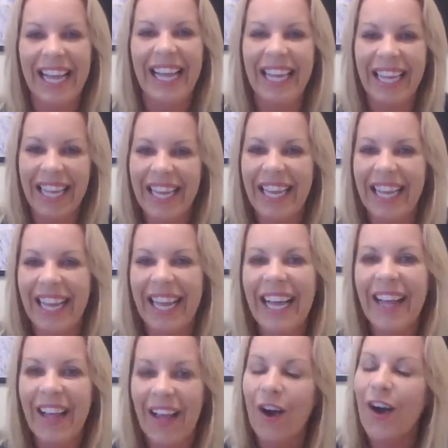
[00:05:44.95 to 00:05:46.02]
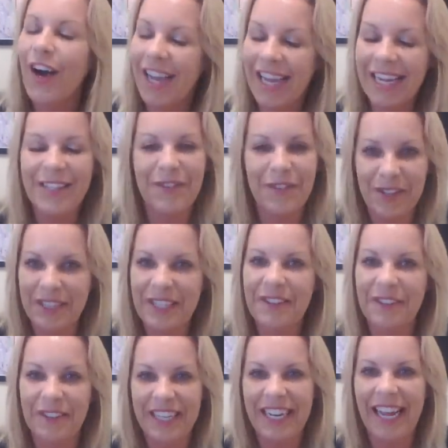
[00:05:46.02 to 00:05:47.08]
happy. Oh, he's very,
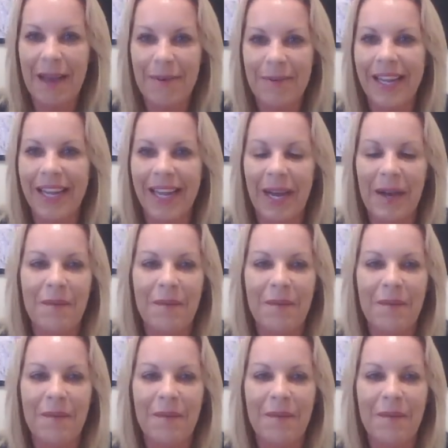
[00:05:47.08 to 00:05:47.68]
very happy.